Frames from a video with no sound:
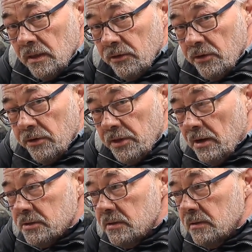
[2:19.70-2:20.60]

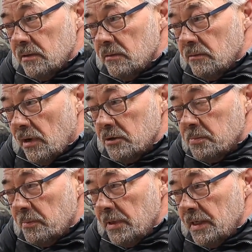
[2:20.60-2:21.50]
30,000 rounds
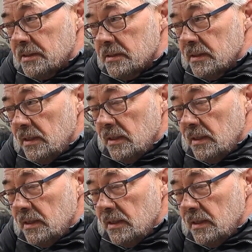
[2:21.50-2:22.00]
per minute